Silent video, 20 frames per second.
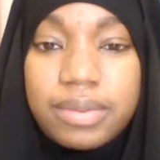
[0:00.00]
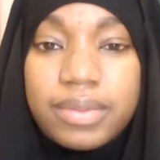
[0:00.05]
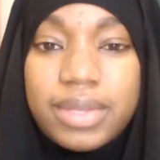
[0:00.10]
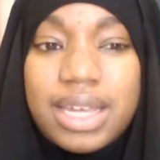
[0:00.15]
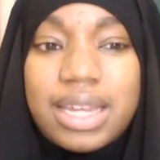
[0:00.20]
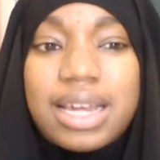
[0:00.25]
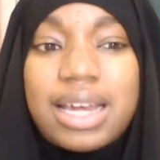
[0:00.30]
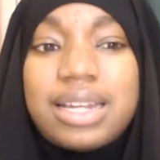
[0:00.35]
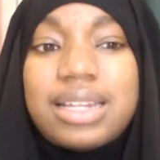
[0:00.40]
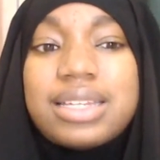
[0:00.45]

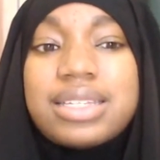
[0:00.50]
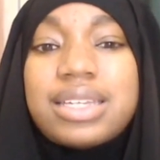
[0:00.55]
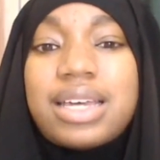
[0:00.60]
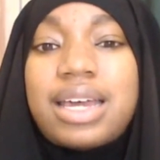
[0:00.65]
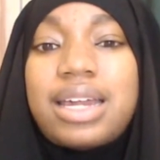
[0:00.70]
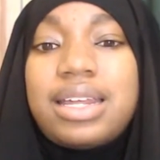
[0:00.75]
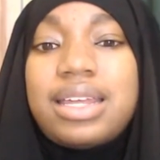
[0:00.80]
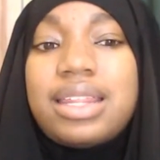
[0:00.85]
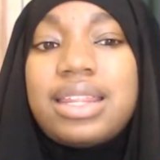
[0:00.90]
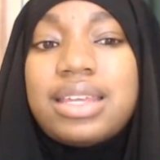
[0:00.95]
And I
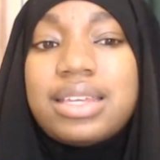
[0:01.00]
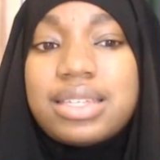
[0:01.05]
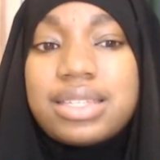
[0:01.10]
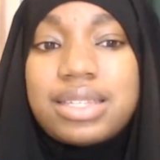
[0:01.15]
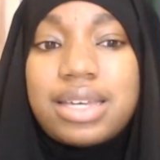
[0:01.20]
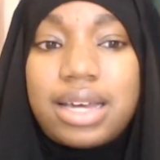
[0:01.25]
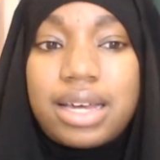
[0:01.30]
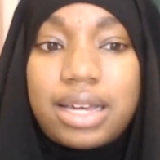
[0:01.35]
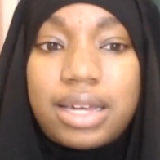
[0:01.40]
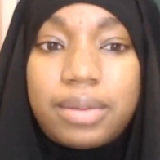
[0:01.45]
decided this
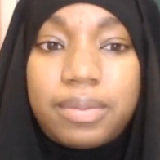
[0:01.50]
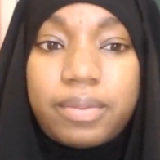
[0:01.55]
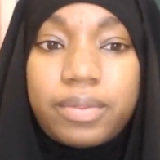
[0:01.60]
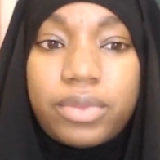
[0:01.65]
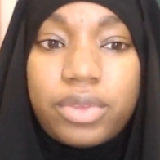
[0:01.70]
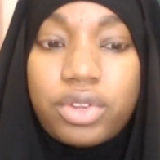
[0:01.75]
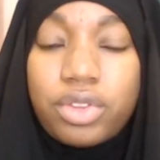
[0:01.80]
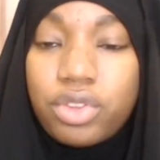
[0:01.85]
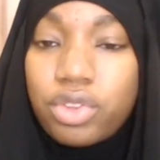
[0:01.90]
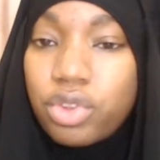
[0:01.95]
time,
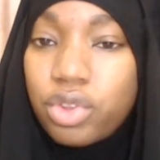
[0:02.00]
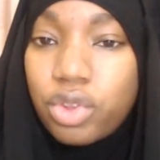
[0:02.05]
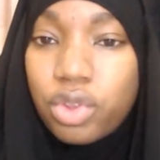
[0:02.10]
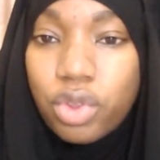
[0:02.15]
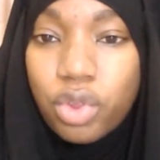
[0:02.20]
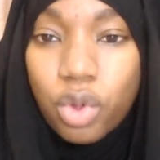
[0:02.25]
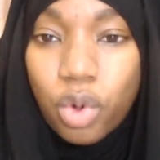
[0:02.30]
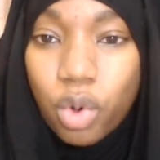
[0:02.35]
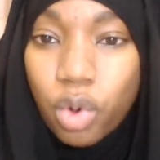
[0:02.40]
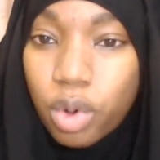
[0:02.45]

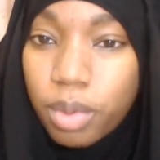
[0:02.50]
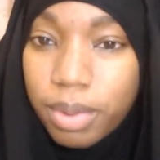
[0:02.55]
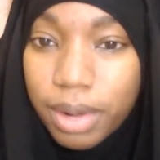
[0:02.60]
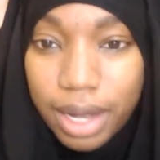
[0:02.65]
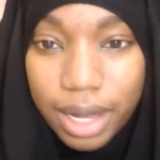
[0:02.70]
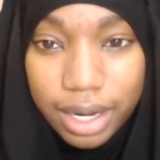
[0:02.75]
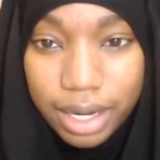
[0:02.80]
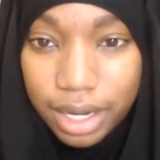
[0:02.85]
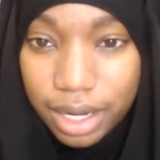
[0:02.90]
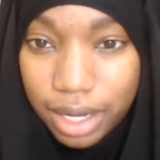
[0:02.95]

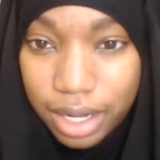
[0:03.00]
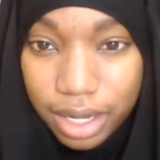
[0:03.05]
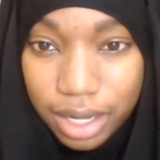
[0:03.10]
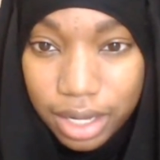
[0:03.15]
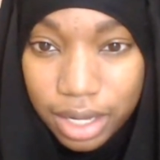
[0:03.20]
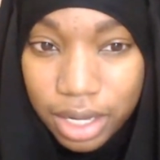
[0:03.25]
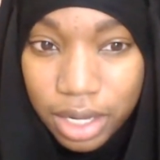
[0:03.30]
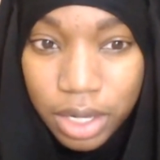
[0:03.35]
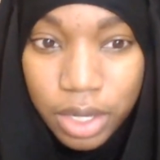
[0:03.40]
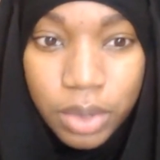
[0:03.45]
nobody
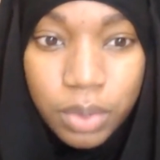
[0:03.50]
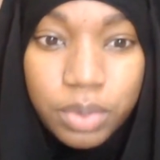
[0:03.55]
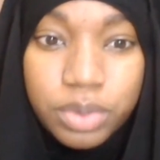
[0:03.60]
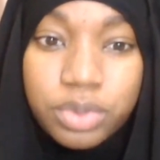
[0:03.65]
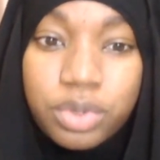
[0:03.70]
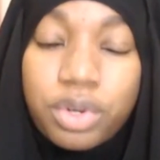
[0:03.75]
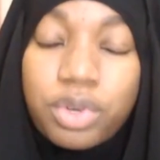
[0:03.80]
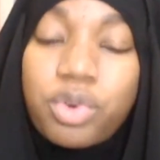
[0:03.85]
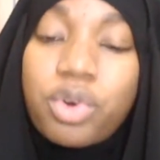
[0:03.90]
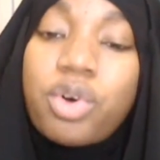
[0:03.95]
was
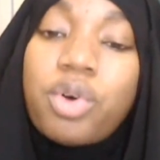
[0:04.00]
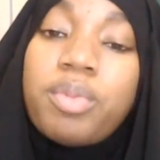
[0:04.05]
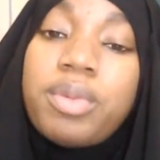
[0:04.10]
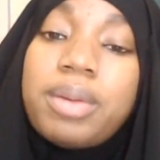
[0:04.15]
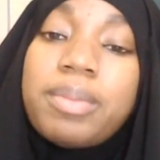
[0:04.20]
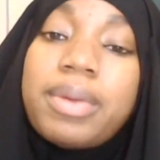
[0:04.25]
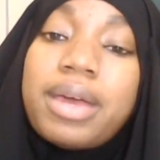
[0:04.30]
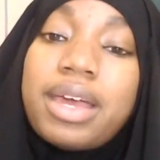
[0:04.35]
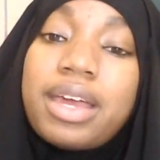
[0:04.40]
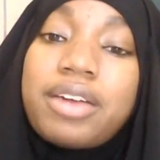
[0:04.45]
going to hold me
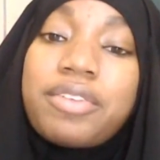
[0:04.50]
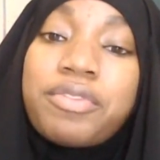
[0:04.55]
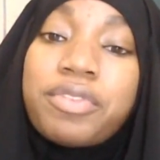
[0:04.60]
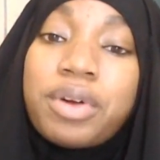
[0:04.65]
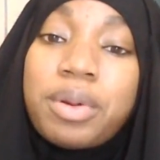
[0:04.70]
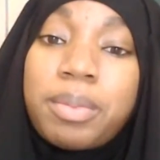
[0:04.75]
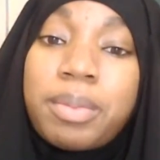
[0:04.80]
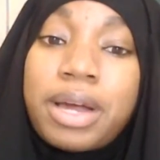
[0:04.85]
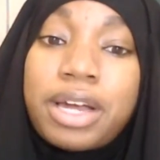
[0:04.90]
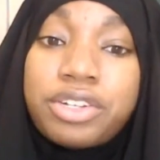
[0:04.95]
back
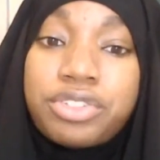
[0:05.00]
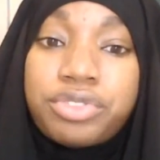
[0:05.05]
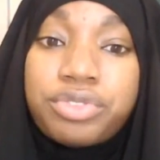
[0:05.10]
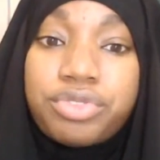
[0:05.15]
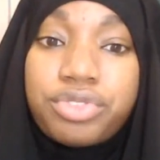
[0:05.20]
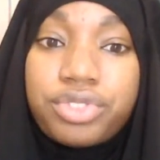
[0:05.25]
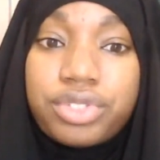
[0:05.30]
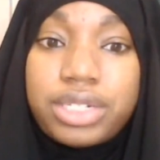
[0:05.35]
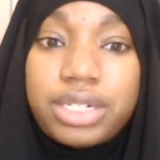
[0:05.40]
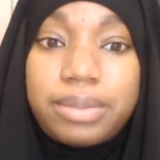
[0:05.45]
from my true
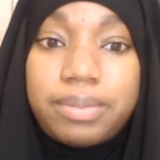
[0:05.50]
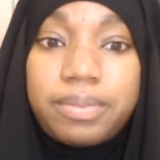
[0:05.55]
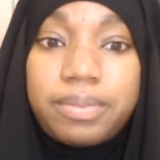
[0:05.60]
dream.